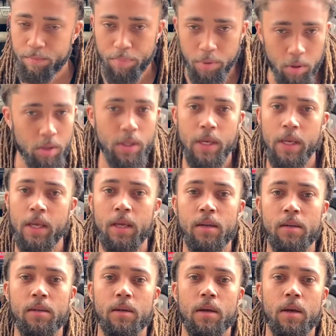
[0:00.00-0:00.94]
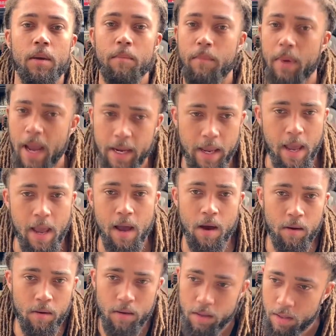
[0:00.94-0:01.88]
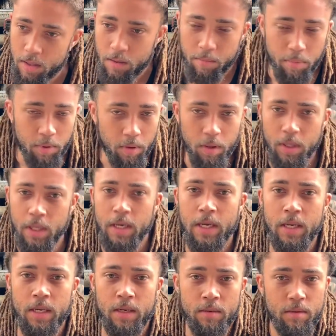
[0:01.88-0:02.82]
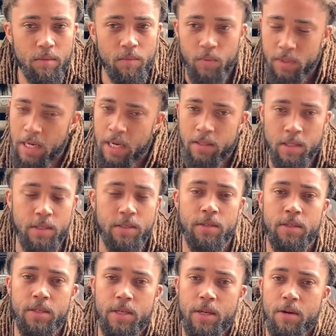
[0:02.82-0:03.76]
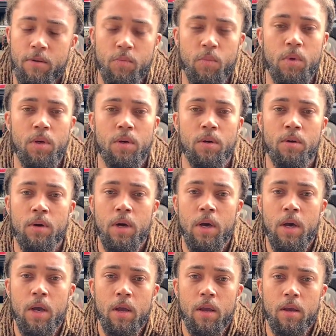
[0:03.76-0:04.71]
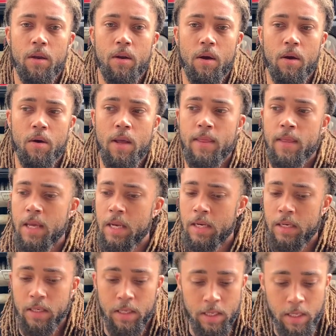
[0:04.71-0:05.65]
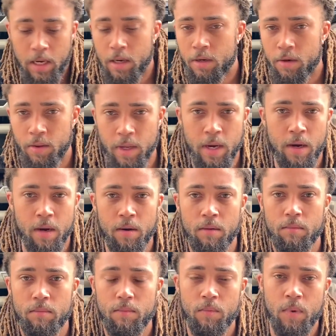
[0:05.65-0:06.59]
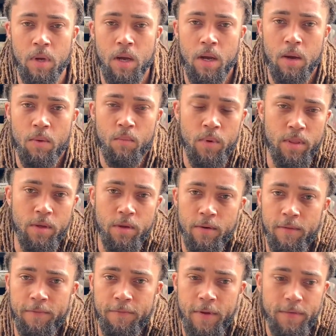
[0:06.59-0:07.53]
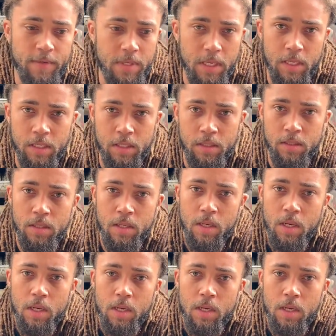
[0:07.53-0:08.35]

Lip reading: pull in, back out, pull in without touching the steering wheel, and then get under there with your 15